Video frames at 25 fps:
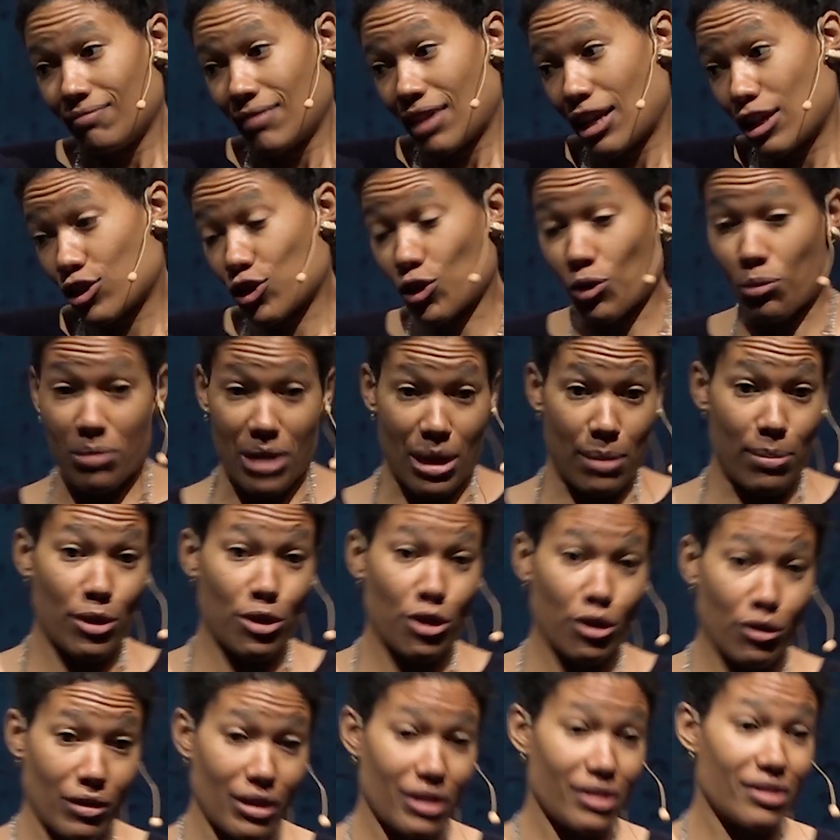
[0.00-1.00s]
And so maybe
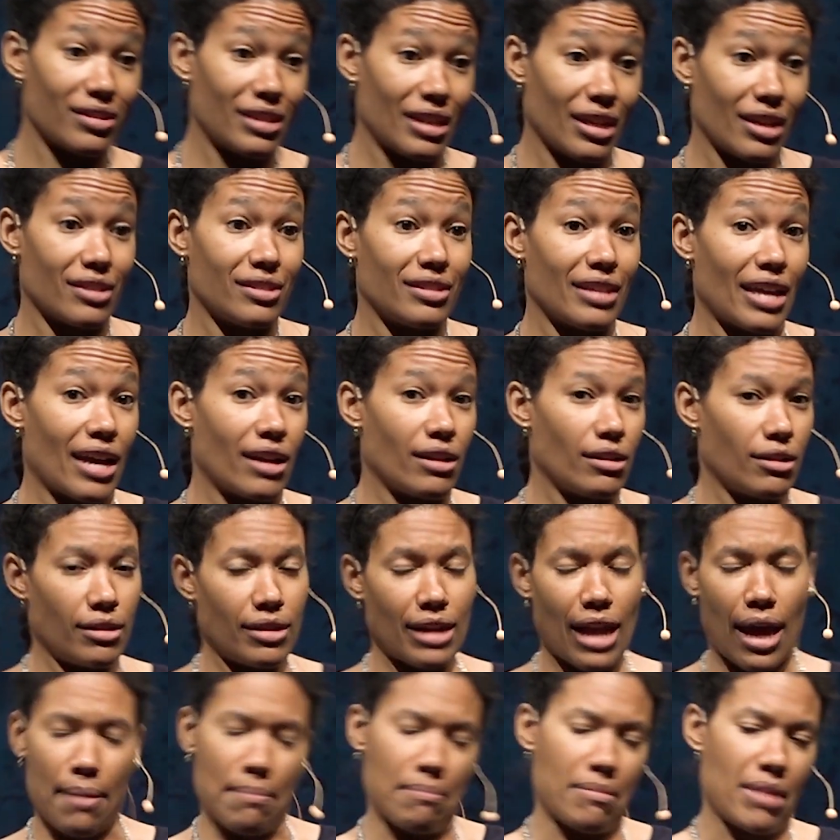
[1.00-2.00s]
there is things that,
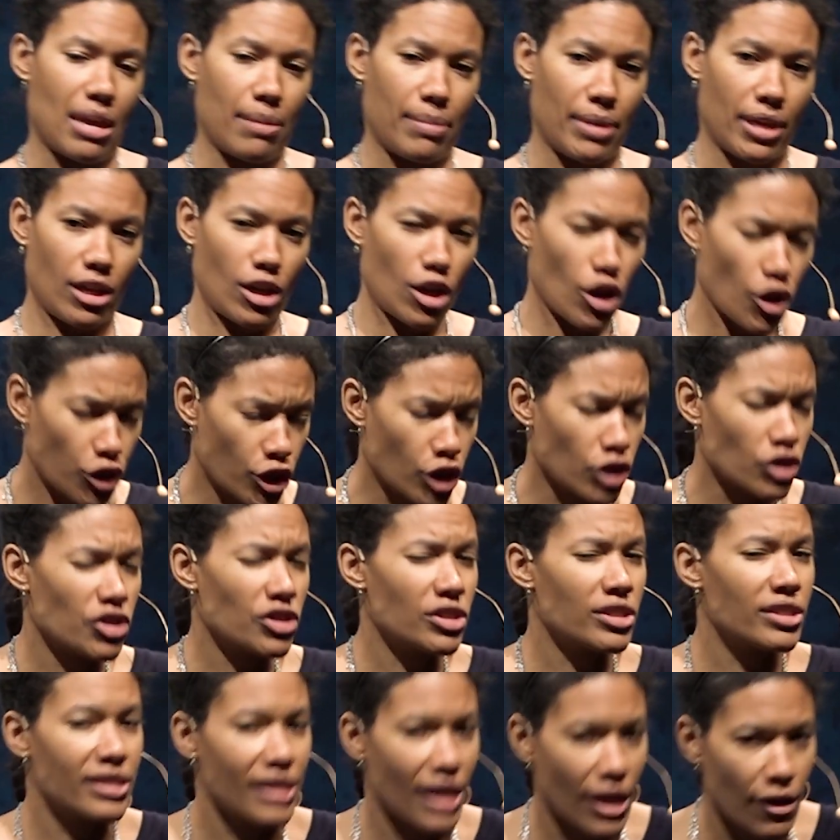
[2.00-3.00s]
not maybe, there's
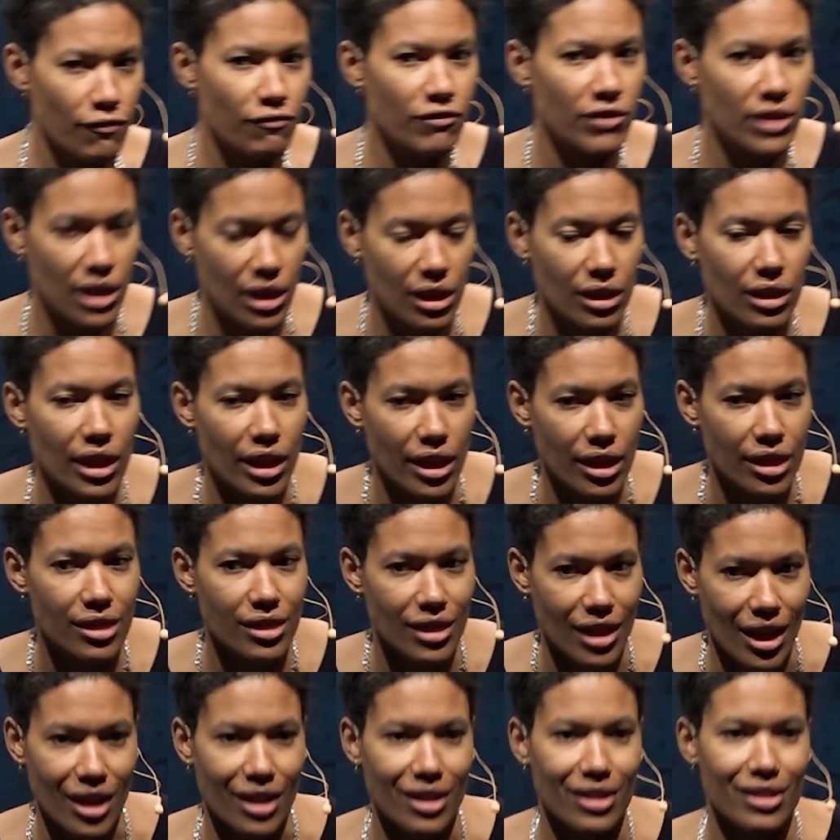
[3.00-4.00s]
definitely
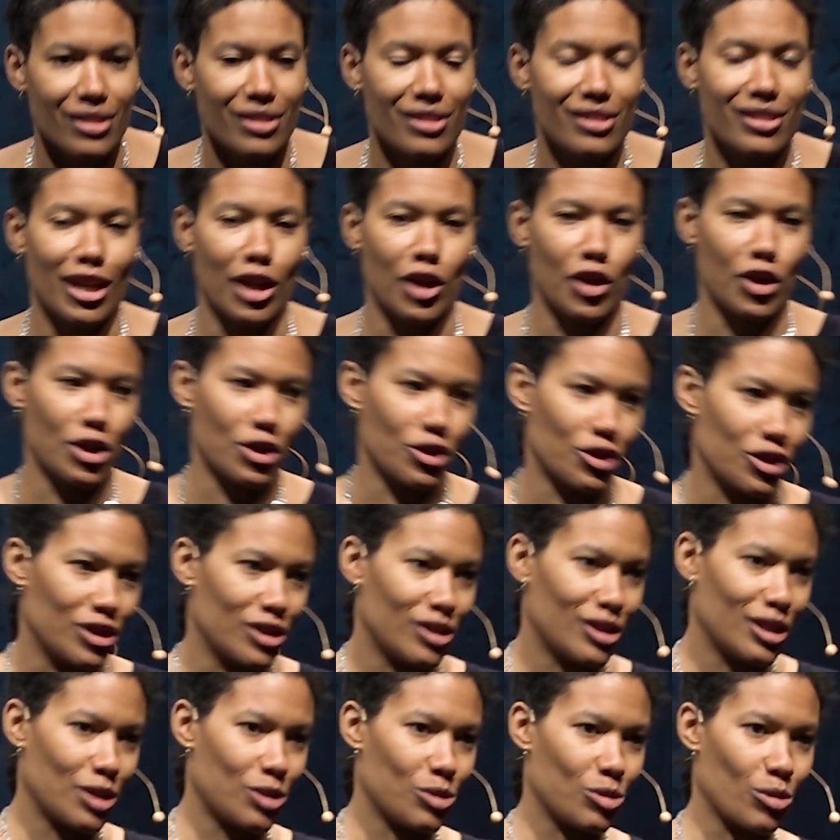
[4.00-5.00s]
things that Christians
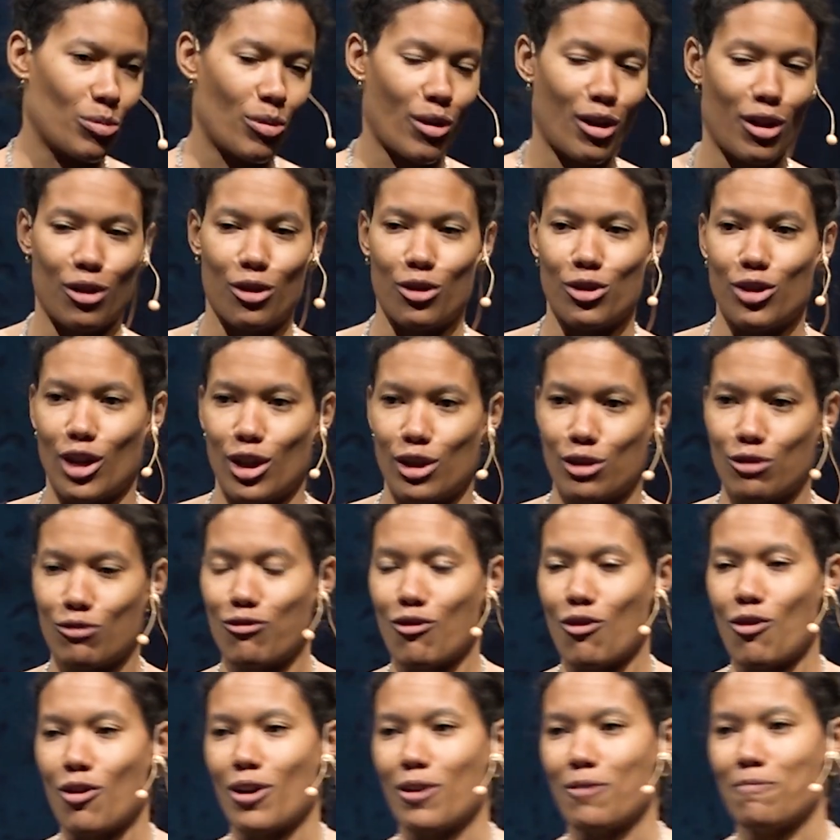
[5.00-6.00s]
need to apologize
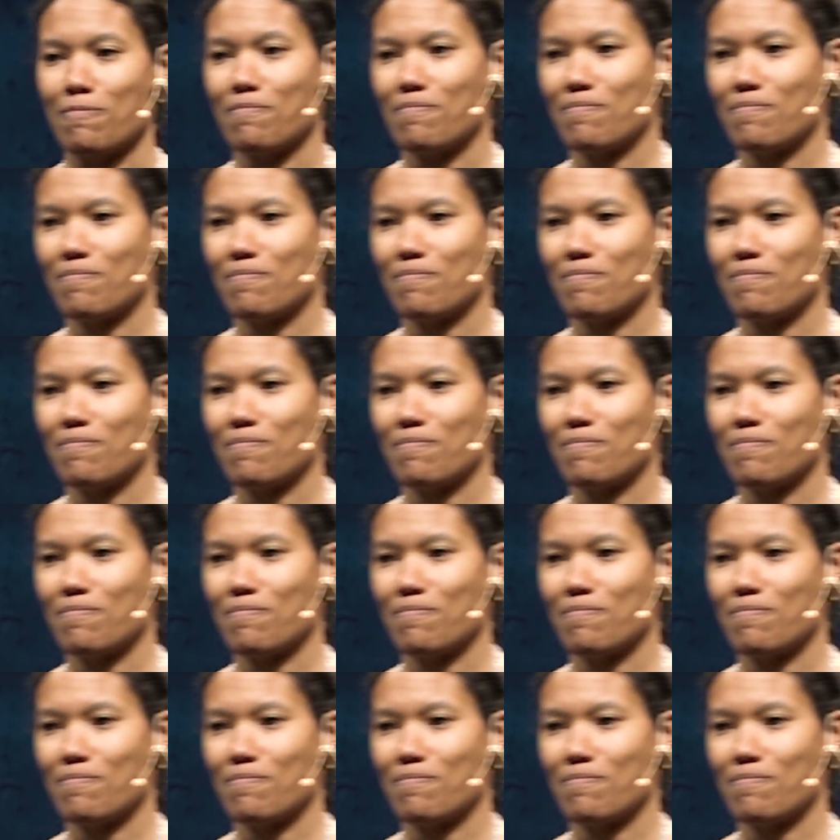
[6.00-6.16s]
for.